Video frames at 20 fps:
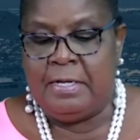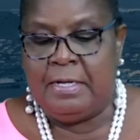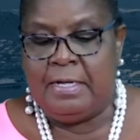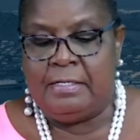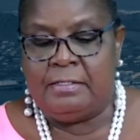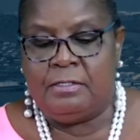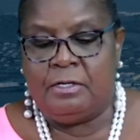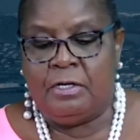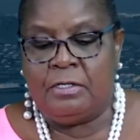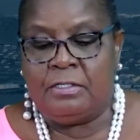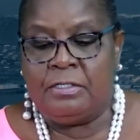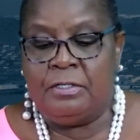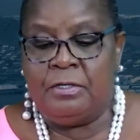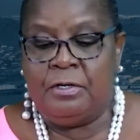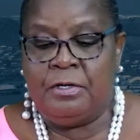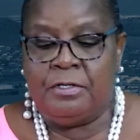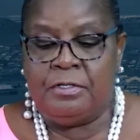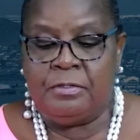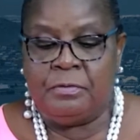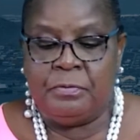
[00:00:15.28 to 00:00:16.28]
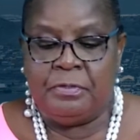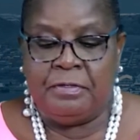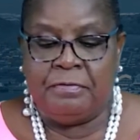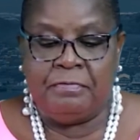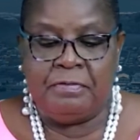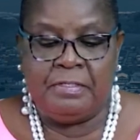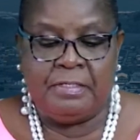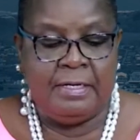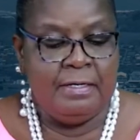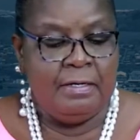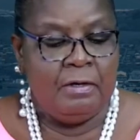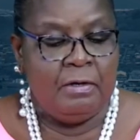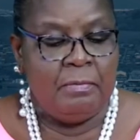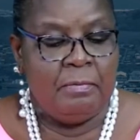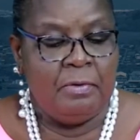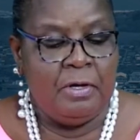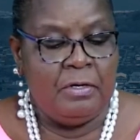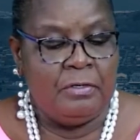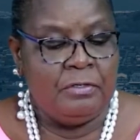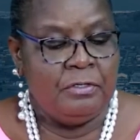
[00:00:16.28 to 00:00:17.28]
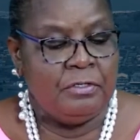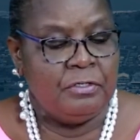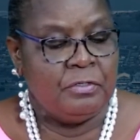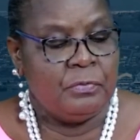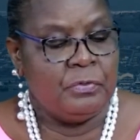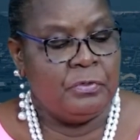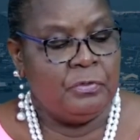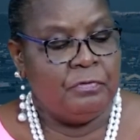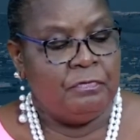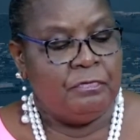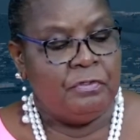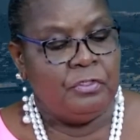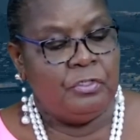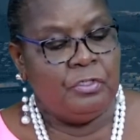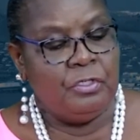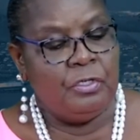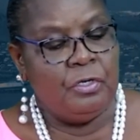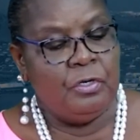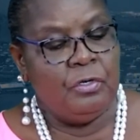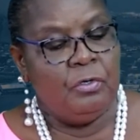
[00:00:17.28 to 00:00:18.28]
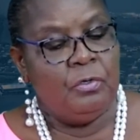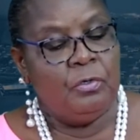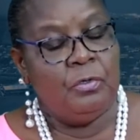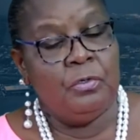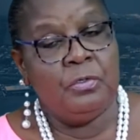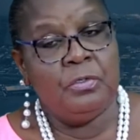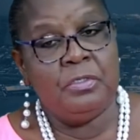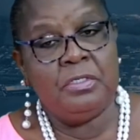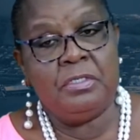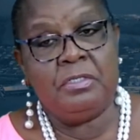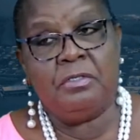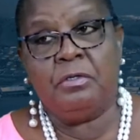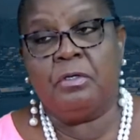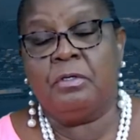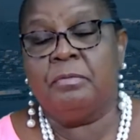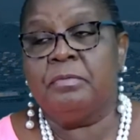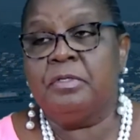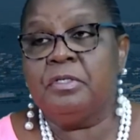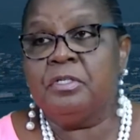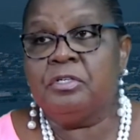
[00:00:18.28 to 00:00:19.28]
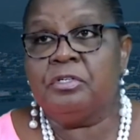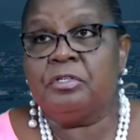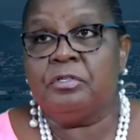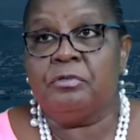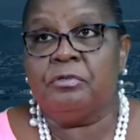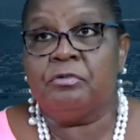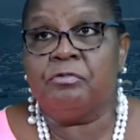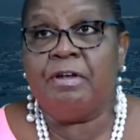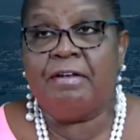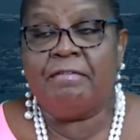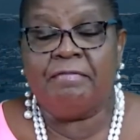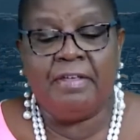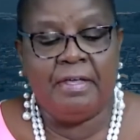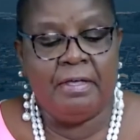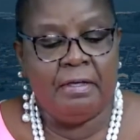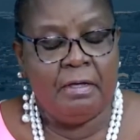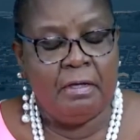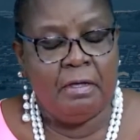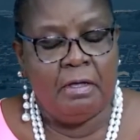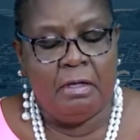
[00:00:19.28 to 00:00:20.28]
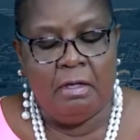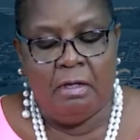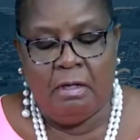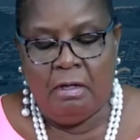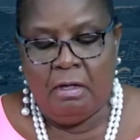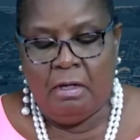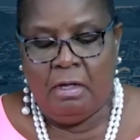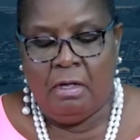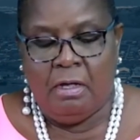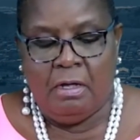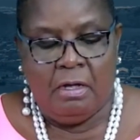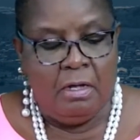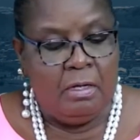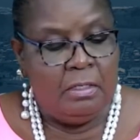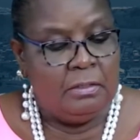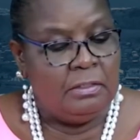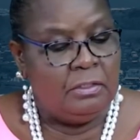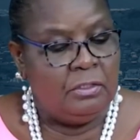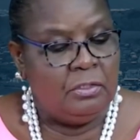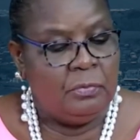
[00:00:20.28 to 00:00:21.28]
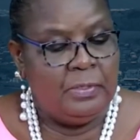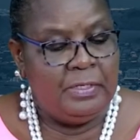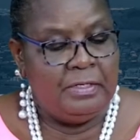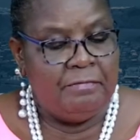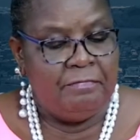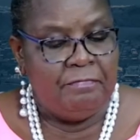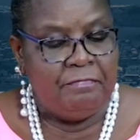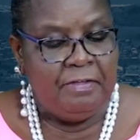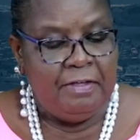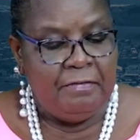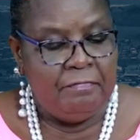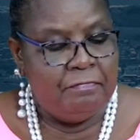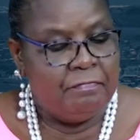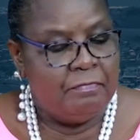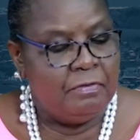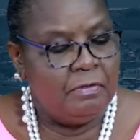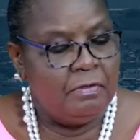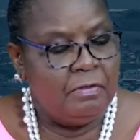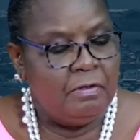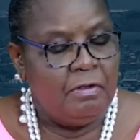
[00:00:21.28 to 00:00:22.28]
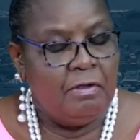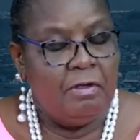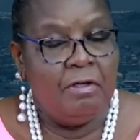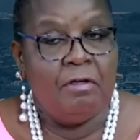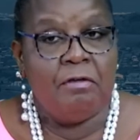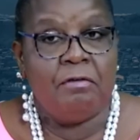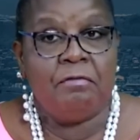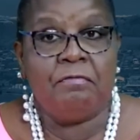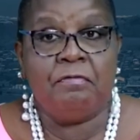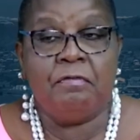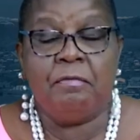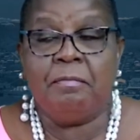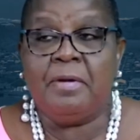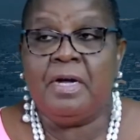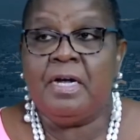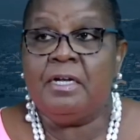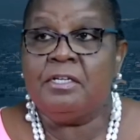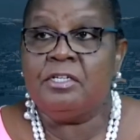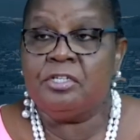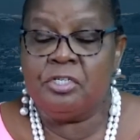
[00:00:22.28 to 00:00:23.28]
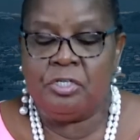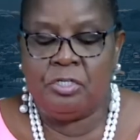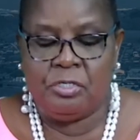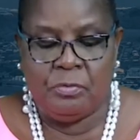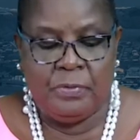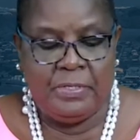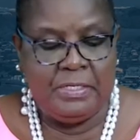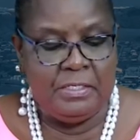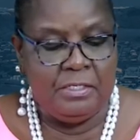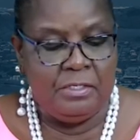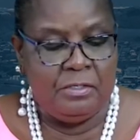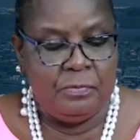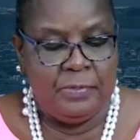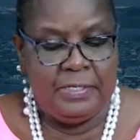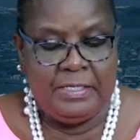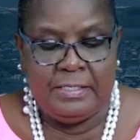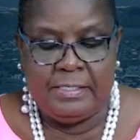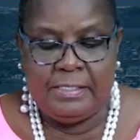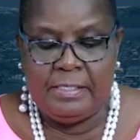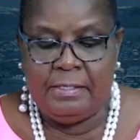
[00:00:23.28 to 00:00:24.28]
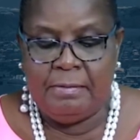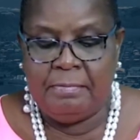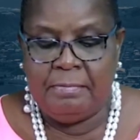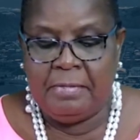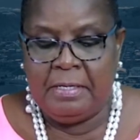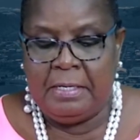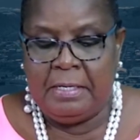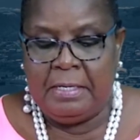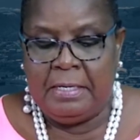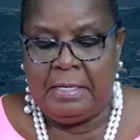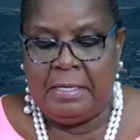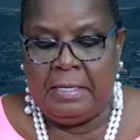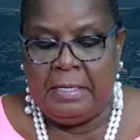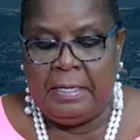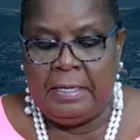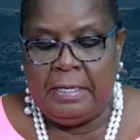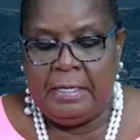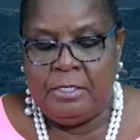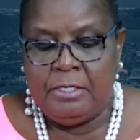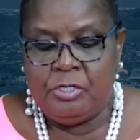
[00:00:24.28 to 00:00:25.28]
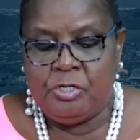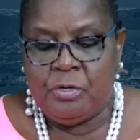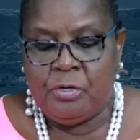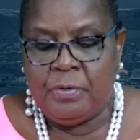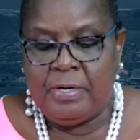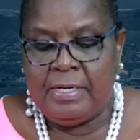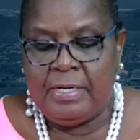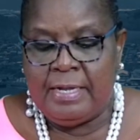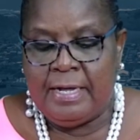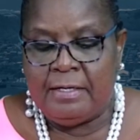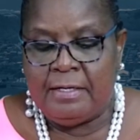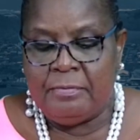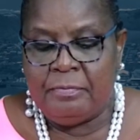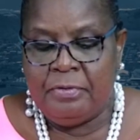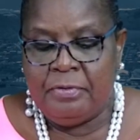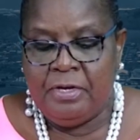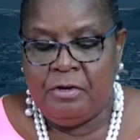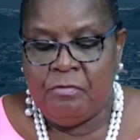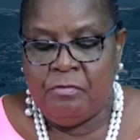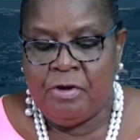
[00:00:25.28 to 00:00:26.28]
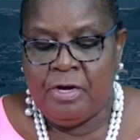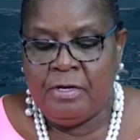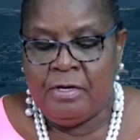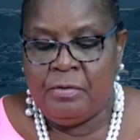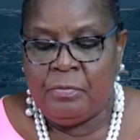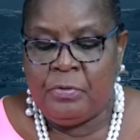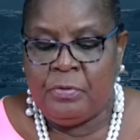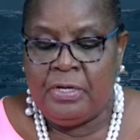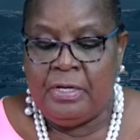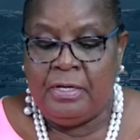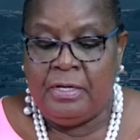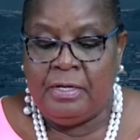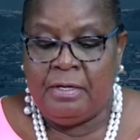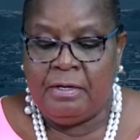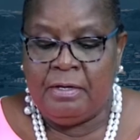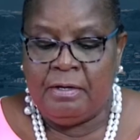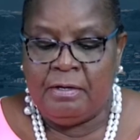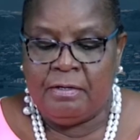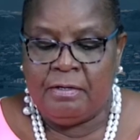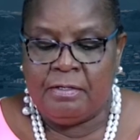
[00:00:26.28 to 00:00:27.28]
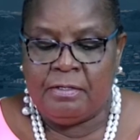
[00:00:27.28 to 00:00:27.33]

As Dr. Laws would have said, our borders were officially closed to commercial traffic on the 25th of March 2020. During that period, we